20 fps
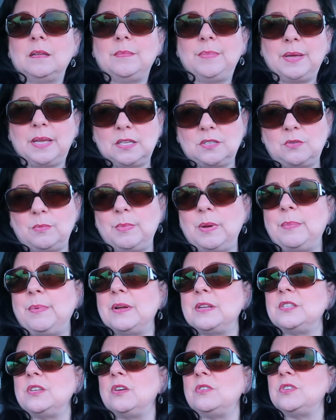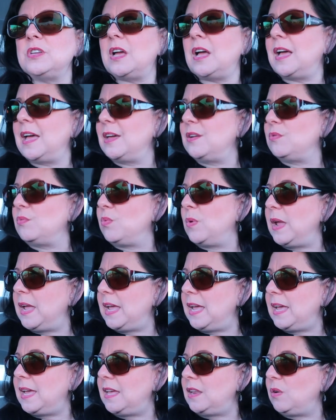Because remember I told y'all I had
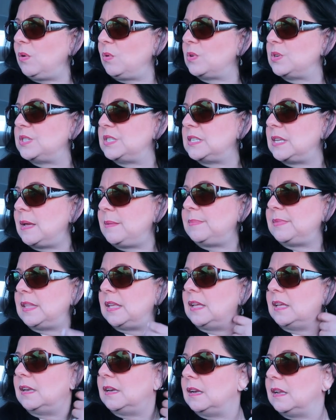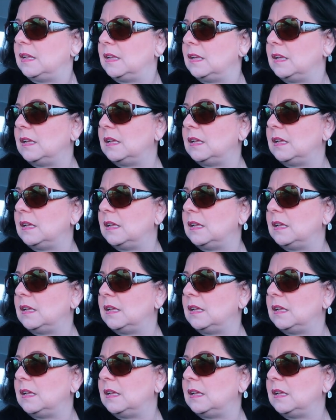read or something